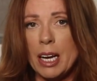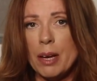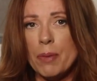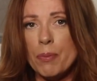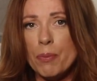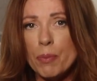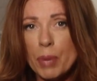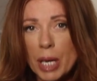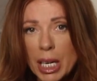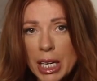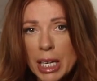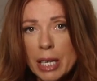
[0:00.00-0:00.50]

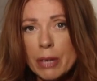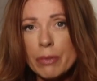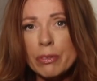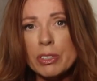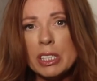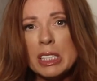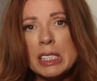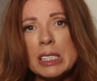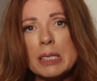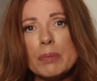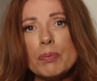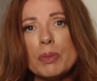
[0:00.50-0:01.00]
Many of
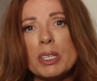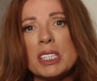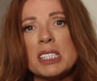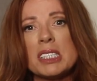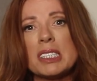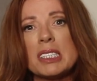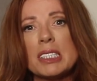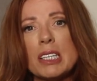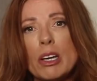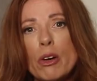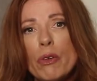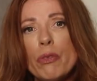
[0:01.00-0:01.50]
us,
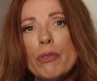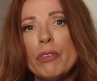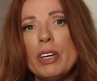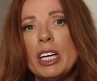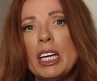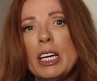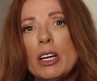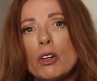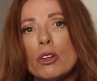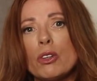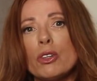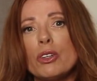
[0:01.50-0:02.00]
myself
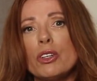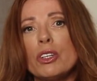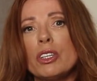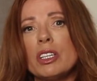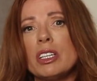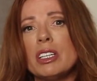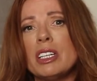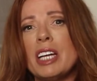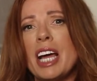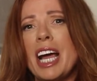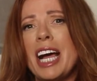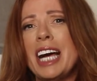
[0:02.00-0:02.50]

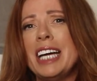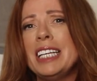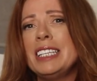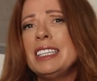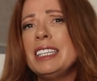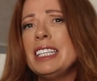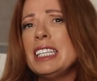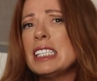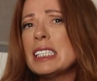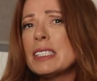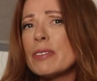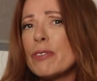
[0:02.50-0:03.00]
included, had
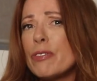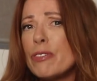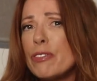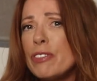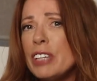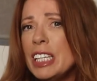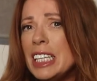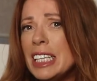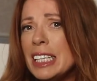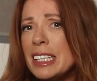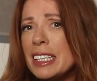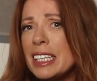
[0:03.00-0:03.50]
this
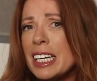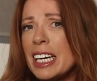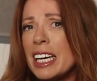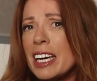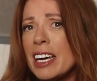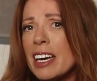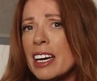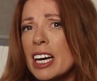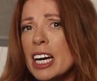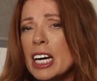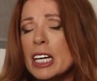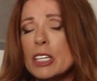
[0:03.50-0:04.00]

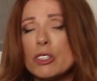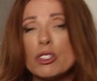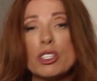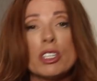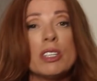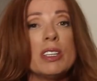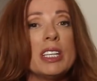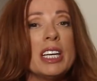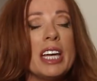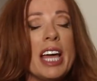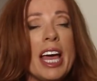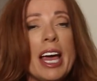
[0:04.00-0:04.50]
feeling
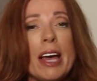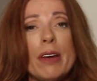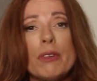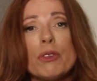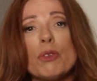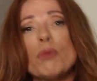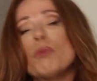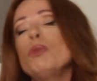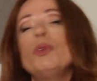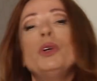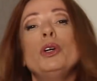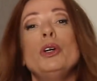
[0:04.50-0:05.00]
to the outer
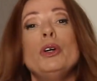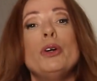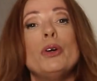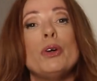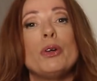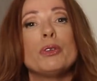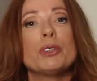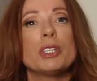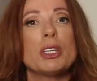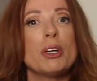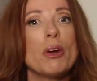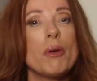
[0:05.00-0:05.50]

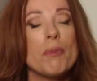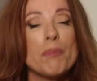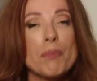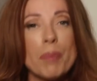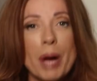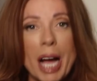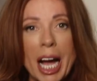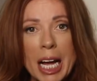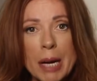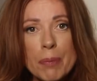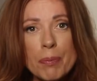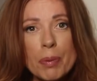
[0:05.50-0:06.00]
world, and on
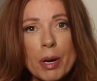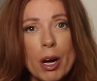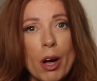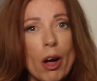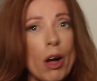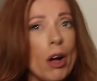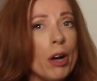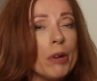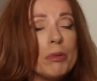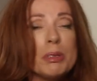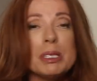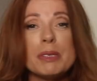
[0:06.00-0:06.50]
paper,
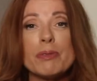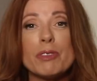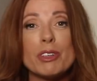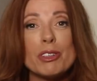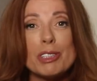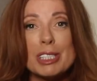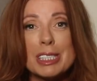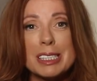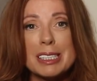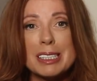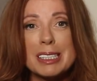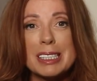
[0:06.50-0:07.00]
I was
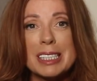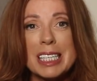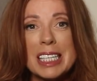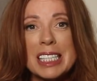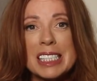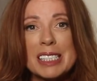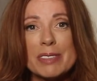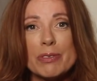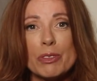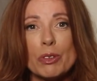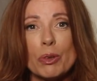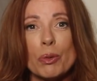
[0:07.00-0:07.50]
very
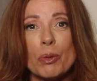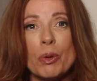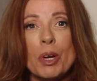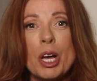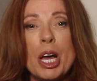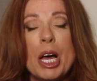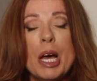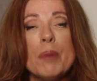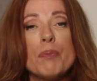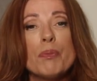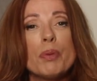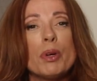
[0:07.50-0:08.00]
successful,
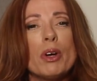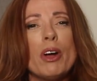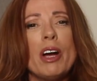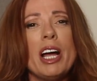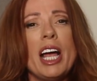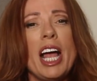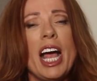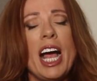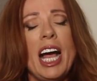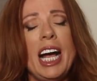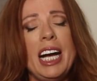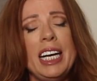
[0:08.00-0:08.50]
but I
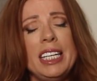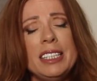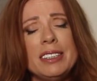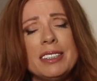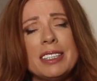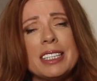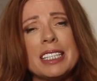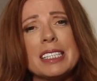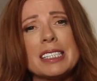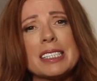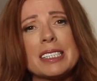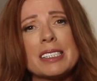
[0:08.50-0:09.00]
had
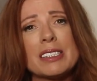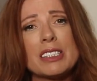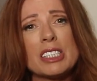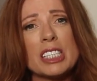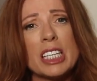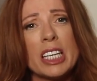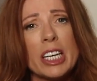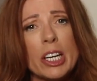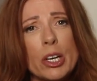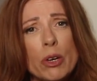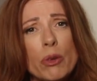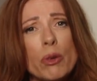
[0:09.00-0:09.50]
this
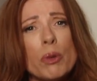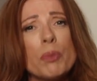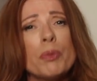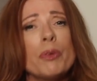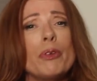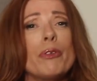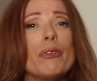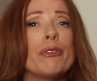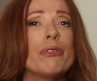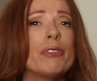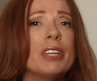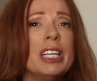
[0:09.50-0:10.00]

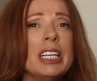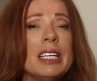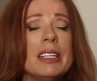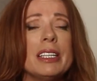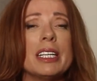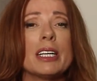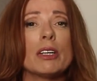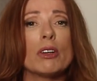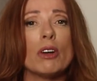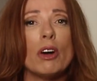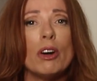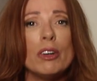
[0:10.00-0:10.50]
terrible
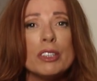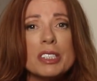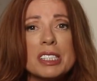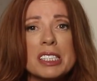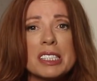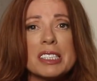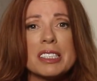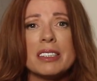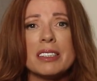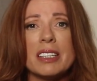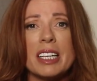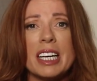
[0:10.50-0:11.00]
feeling
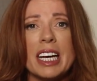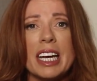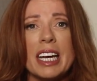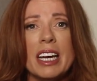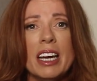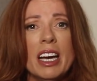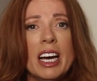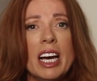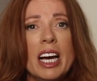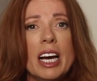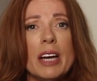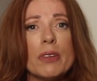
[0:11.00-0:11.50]
constantly
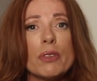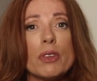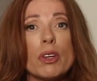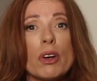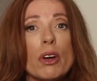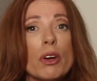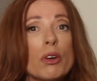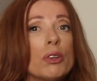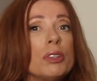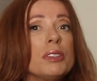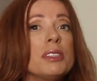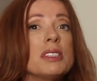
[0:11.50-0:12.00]
that I
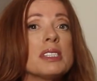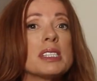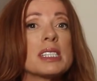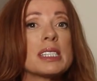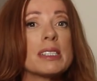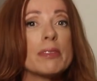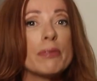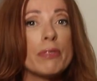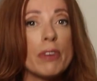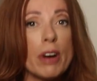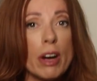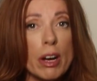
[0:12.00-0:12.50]
couldn't
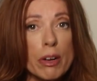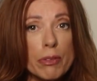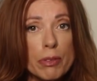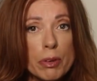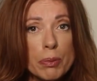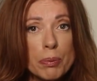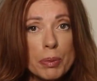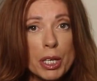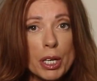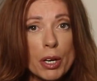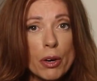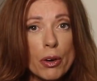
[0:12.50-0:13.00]
survive
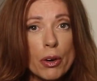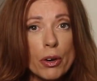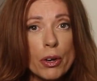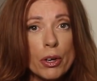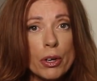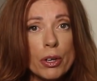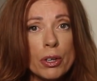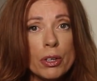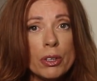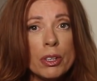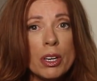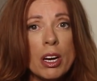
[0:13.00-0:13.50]
on my
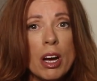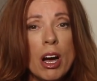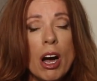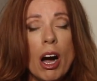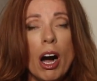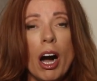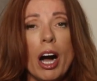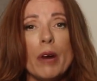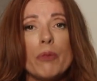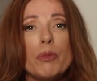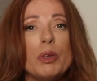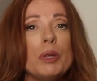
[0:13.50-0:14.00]
own,
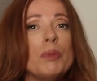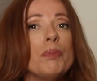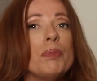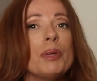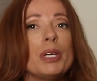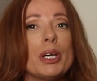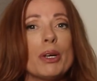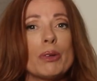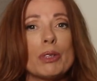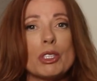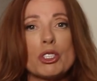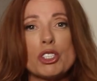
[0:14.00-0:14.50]
I wouldn't
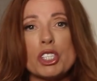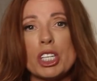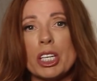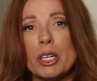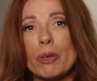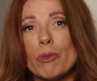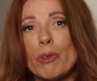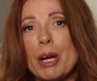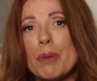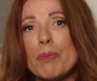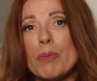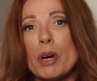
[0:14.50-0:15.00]
be able to
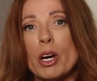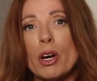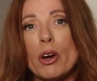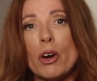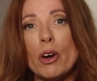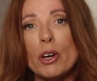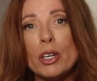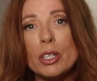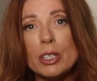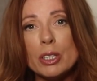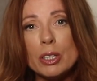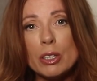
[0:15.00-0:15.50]
generate
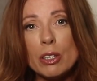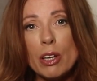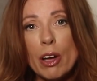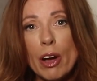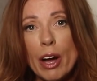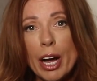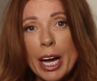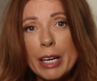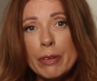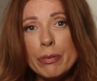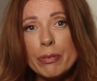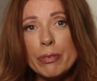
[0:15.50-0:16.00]
my own
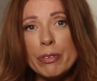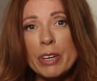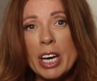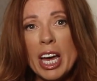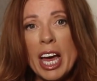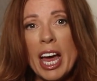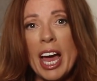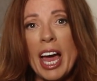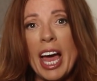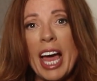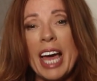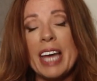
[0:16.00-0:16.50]
life,
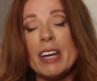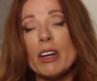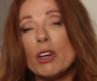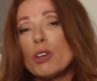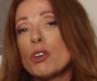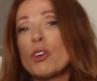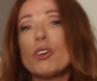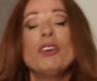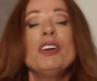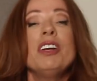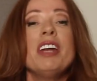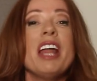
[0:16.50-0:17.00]
and I
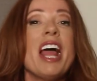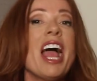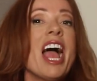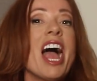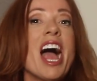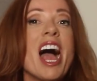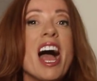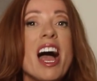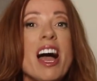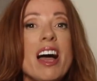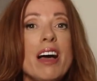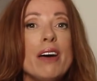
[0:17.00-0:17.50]
couldn't
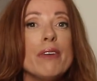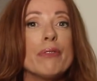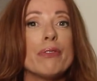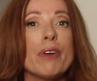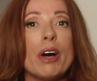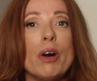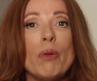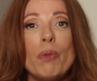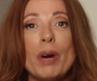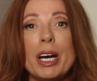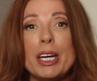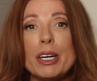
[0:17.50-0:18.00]
have
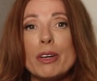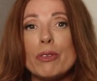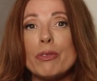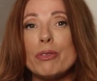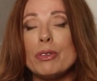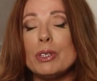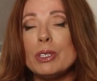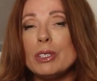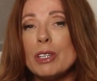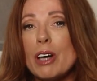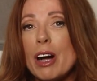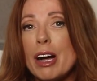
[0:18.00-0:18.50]
a
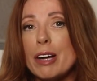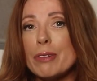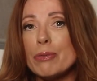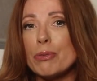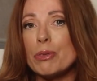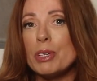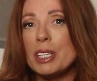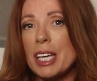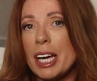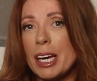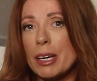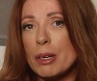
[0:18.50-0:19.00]
wonderful life
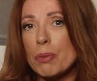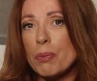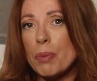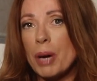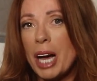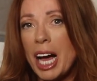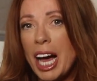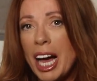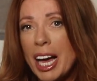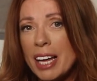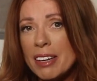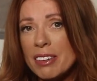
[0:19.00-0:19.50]
without a
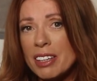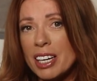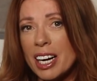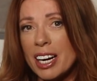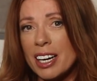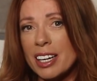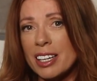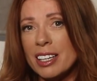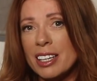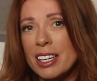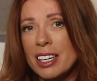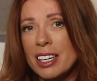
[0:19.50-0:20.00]
partner.